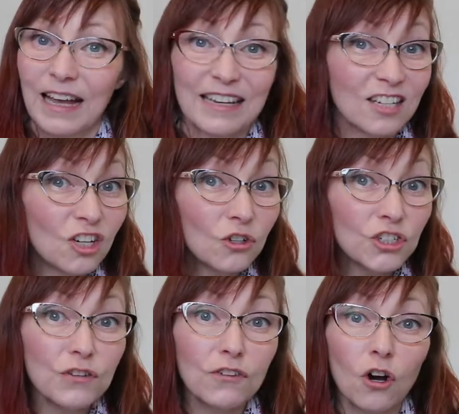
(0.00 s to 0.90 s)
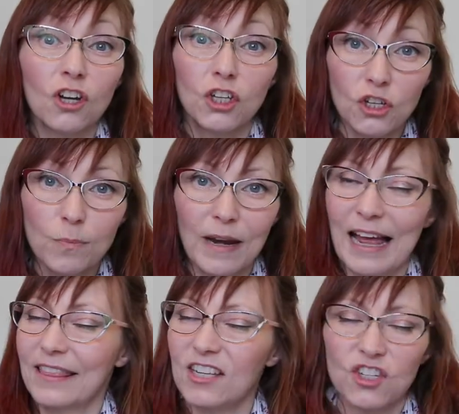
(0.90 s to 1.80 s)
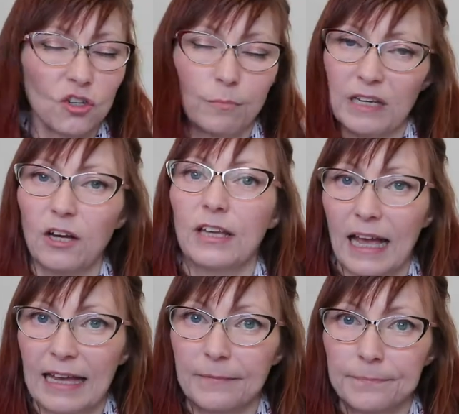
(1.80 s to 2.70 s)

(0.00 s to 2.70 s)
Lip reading: As long as you've got a good plan, this should be okay.